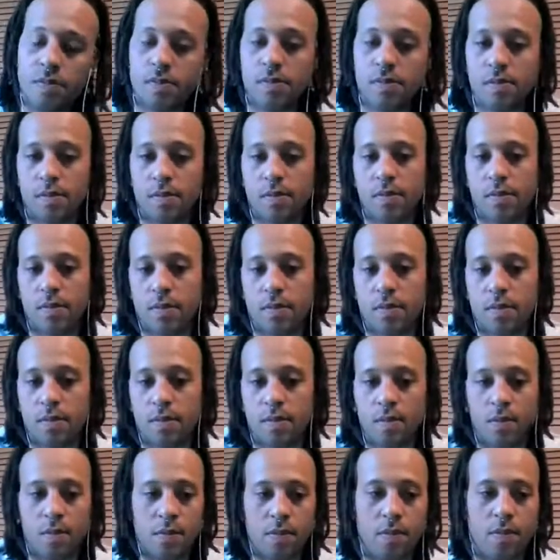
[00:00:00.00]

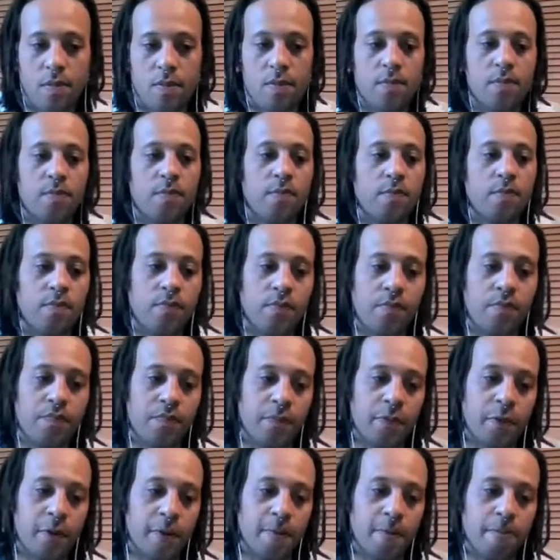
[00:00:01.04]

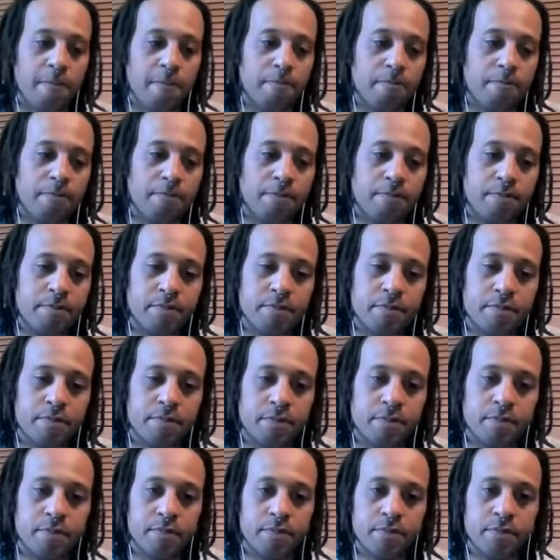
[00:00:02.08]

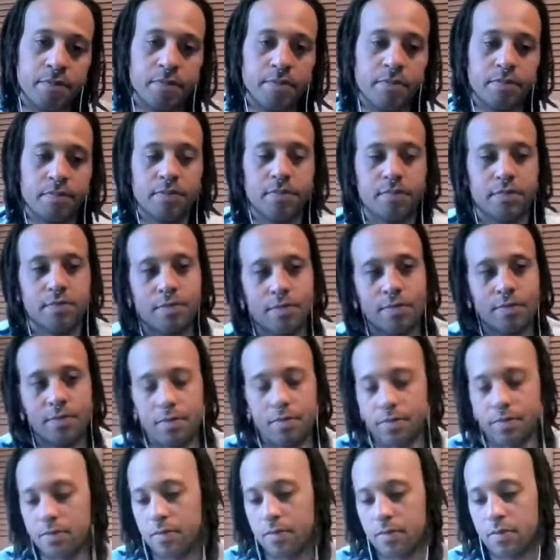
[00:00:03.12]

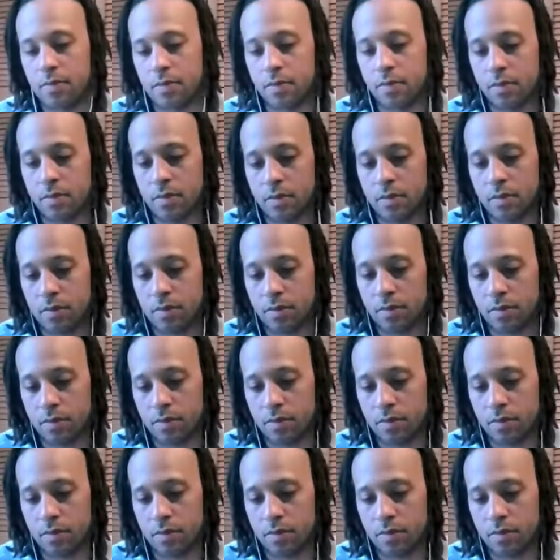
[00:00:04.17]
The person shown says nothing.